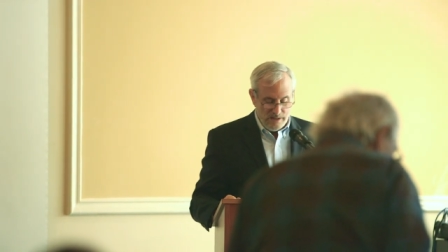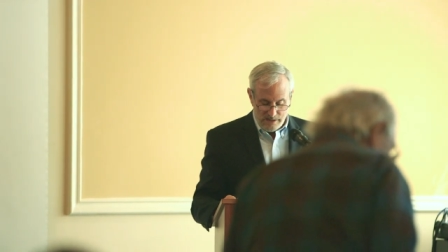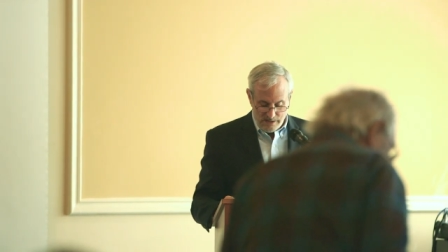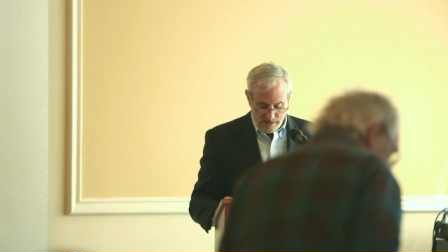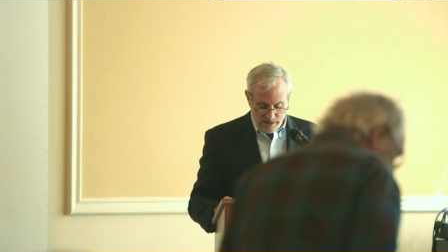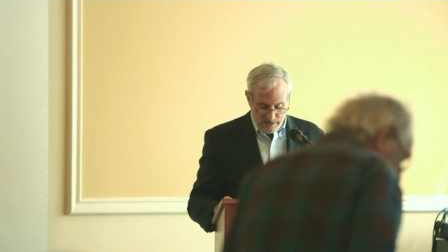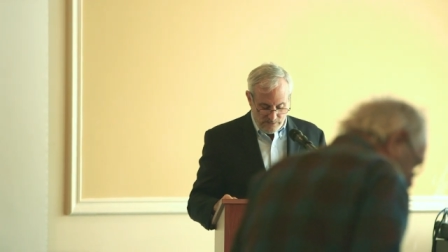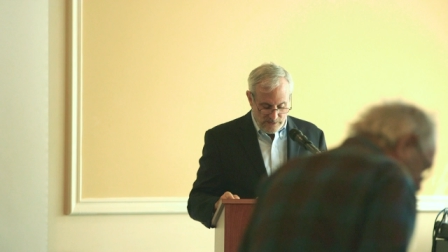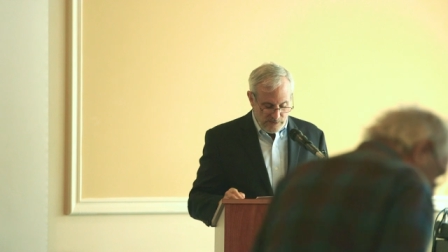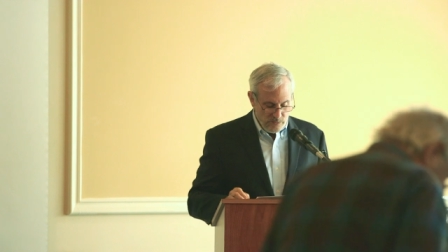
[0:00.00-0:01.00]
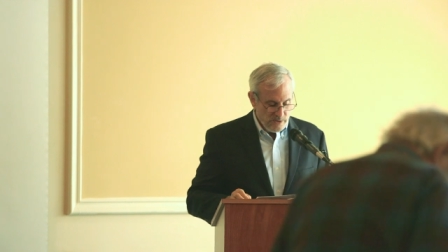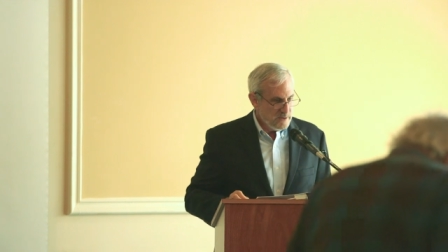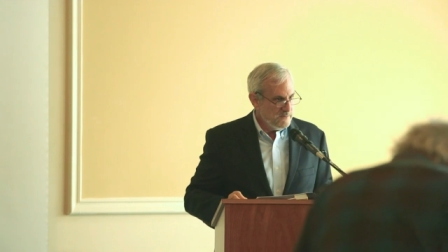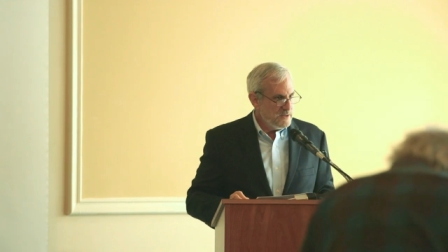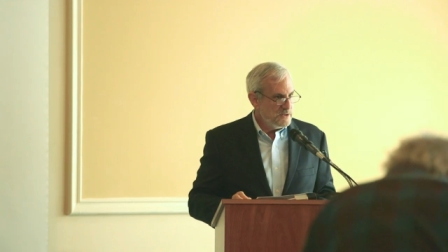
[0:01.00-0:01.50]
the nineteen fifty-one
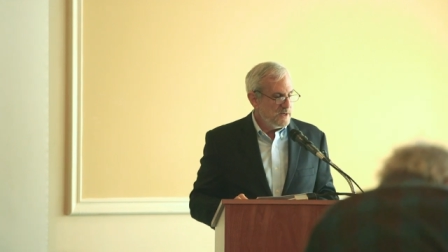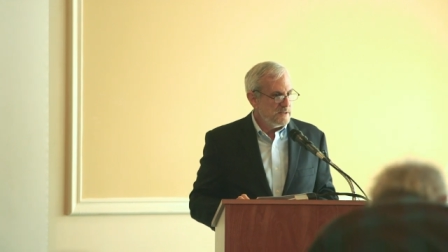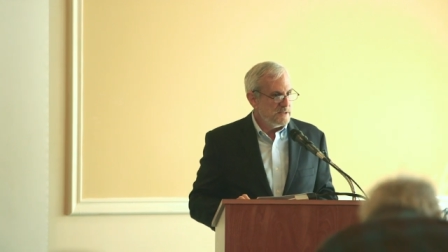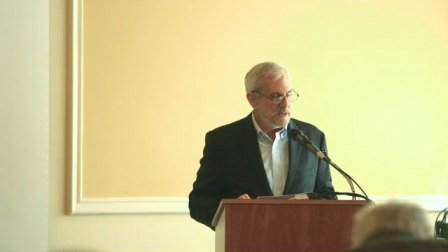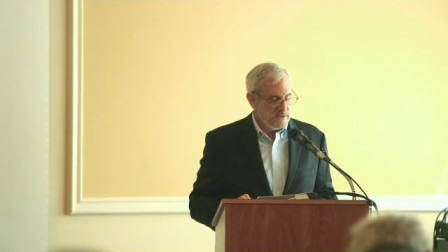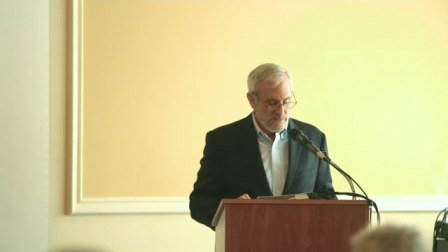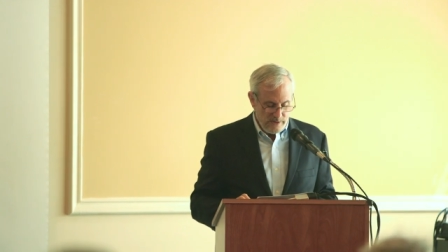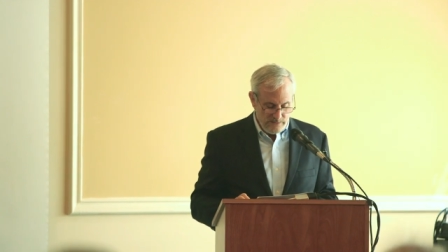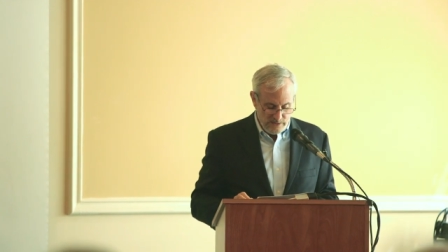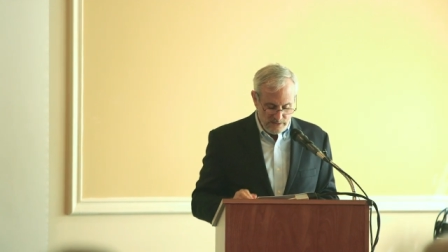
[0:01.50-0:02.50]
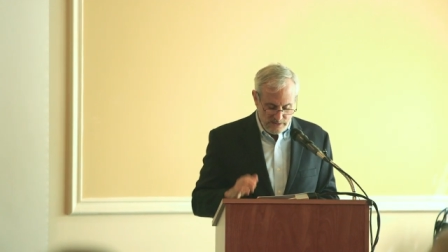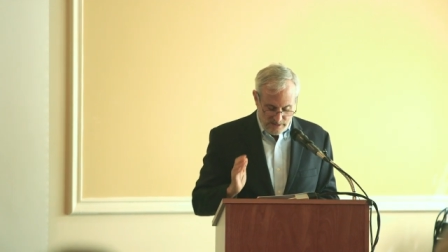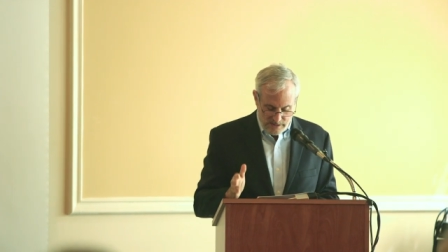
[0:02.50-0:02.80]
Convention on the Status of Refugees.